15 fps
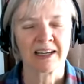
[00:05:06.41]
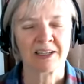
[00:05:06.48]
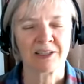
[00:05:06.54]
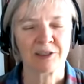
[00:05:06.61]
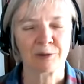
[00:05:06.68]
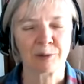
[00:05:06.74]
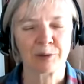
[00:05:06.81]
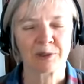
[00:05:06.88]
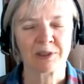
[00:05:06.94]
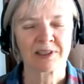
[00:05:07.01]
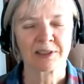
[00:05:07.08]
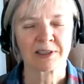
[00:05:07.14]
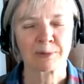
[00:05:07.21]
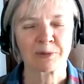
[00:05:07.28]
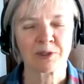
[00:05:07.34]
and you put
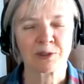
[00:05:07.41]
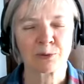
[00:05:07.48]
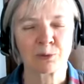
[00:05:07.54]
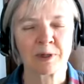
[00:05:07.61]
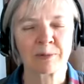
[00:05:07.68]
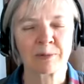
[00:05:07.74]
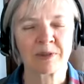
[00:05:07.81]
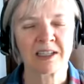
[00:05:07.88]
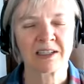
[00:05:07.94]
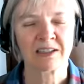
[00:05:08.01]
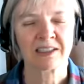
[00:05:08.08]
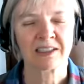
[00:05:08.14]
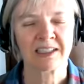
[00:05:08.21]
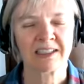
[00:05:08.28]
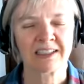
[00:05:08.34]
some swim
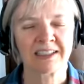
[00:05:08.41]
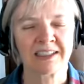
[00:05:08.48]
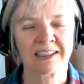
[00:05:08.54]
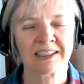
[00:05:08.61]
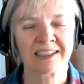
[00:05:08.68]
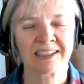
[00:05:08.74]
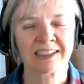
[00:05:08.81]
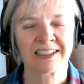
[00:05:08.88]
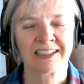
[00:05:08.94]
gear in